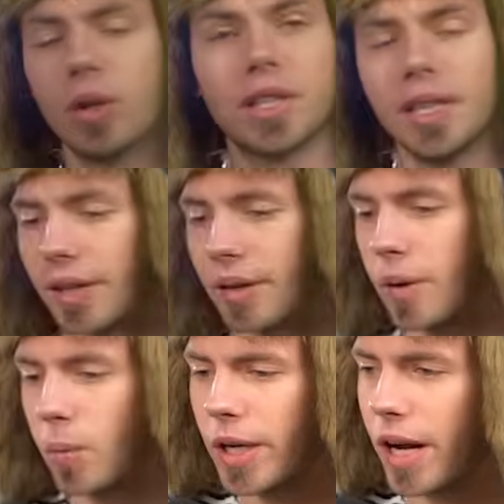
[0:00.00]
here,
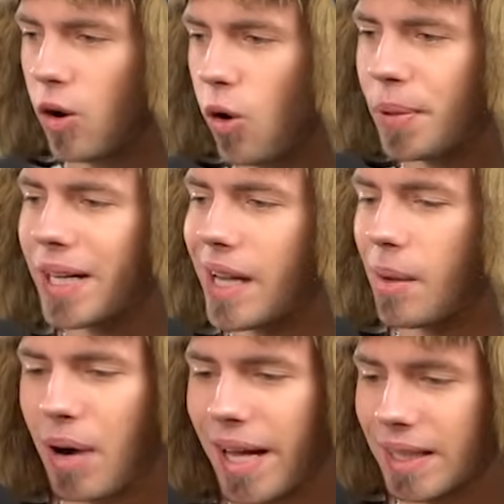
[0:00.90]
we are opening
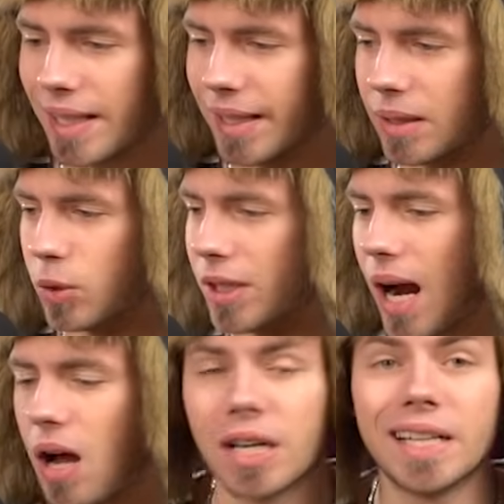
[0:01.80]
a buy trade with
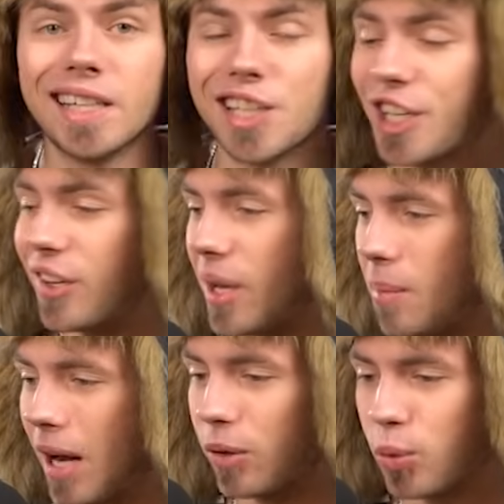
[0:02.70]
our initial
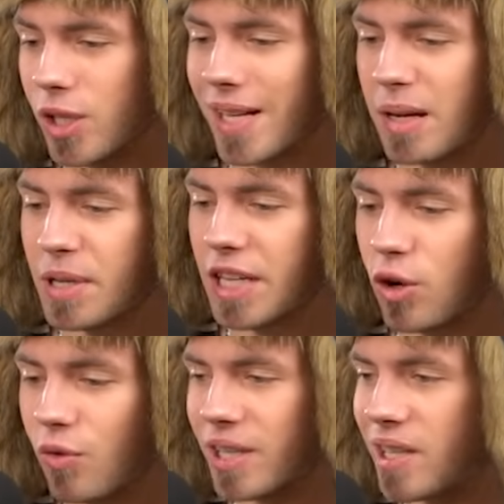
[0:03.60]
amount. What's happening
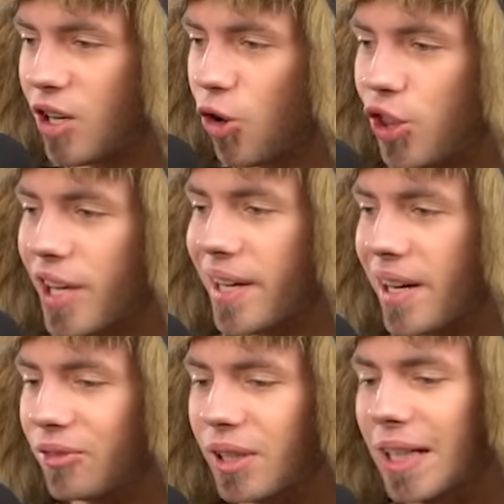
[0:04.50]
over here on the
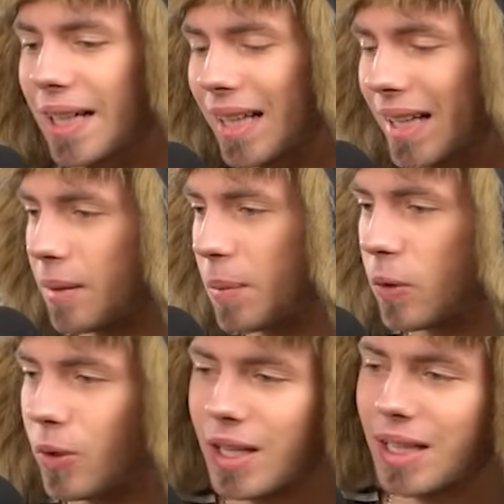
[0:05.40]
graph? Let me
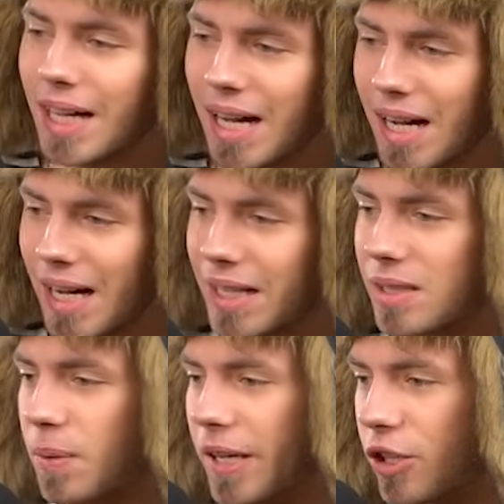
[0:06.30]
quickly
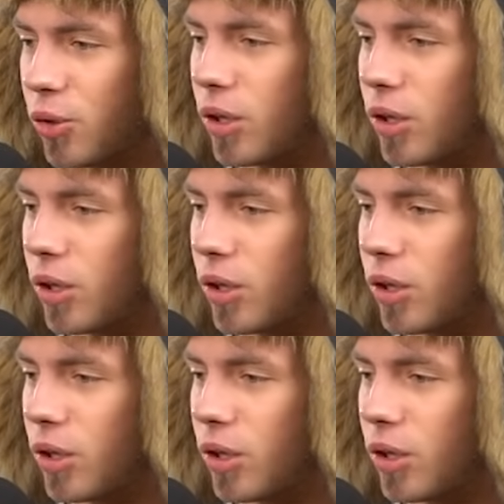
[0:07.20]
explain you.